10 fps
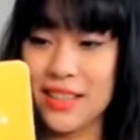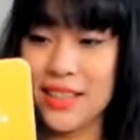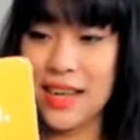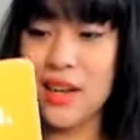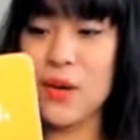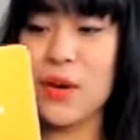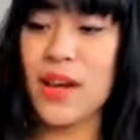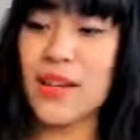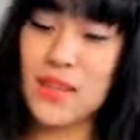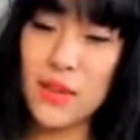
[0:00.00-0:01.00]
Yeah,
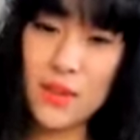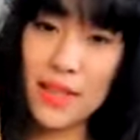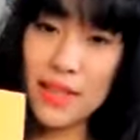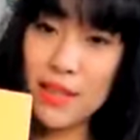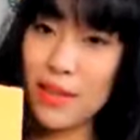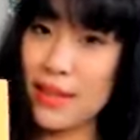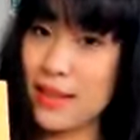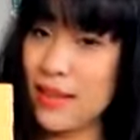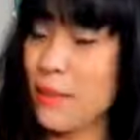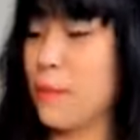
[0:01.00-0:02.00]
okay, so let's look at
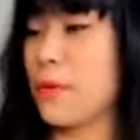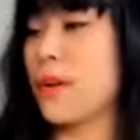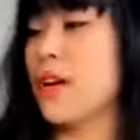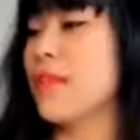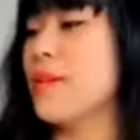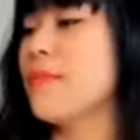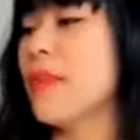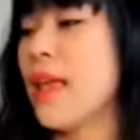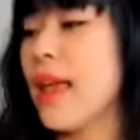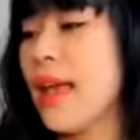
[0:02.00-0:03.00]
the book cover.
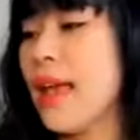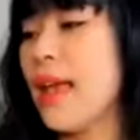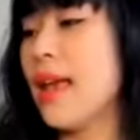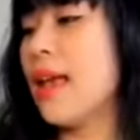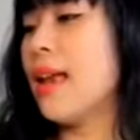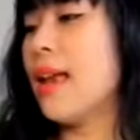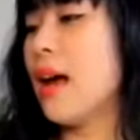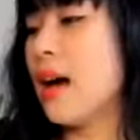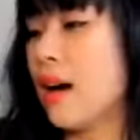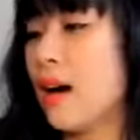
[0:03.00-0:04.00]
And
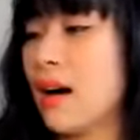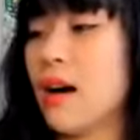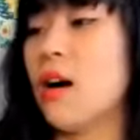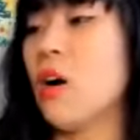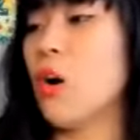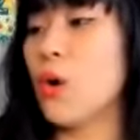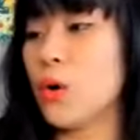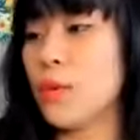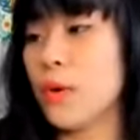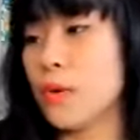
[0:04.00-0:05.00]
uh,
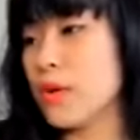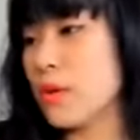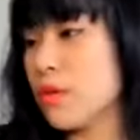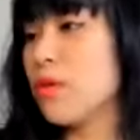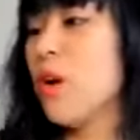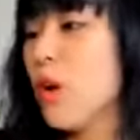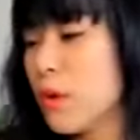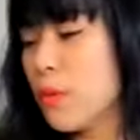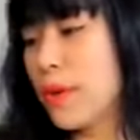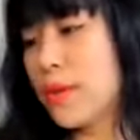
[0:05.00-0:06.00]

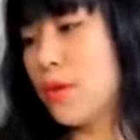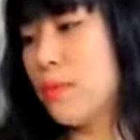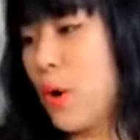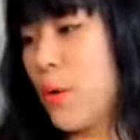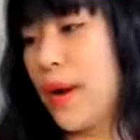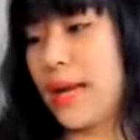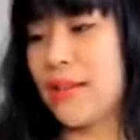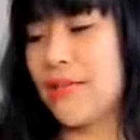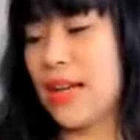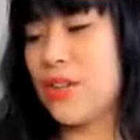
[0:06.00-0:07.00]
onomatopoeic
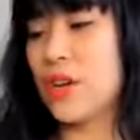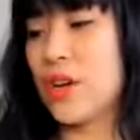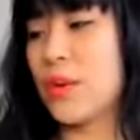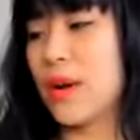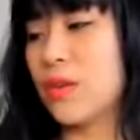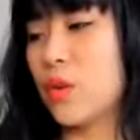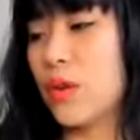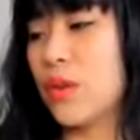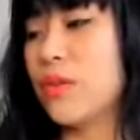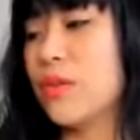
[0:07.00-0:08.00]
adventure around the
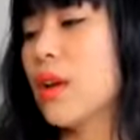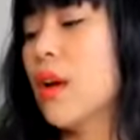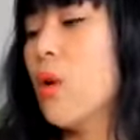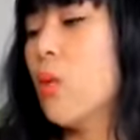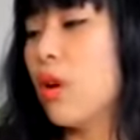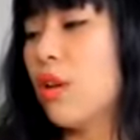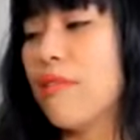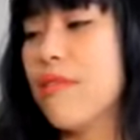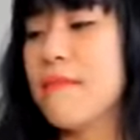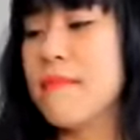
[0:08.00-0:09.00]
world's world
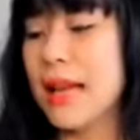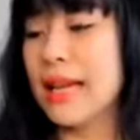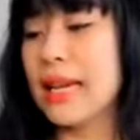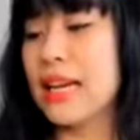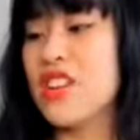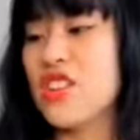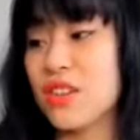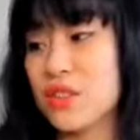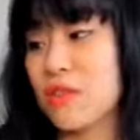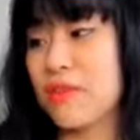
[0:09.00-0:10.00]
of familiar and
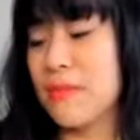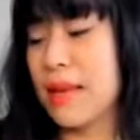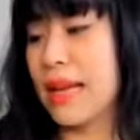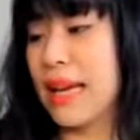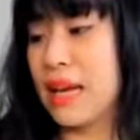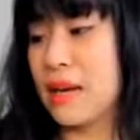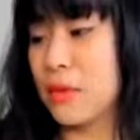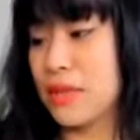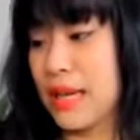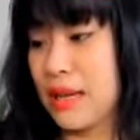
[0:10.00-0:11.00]
not so familiar
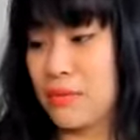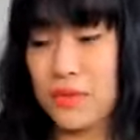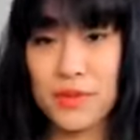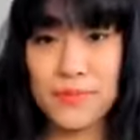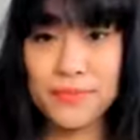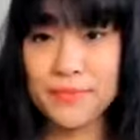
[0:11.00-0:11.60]
animal sounds.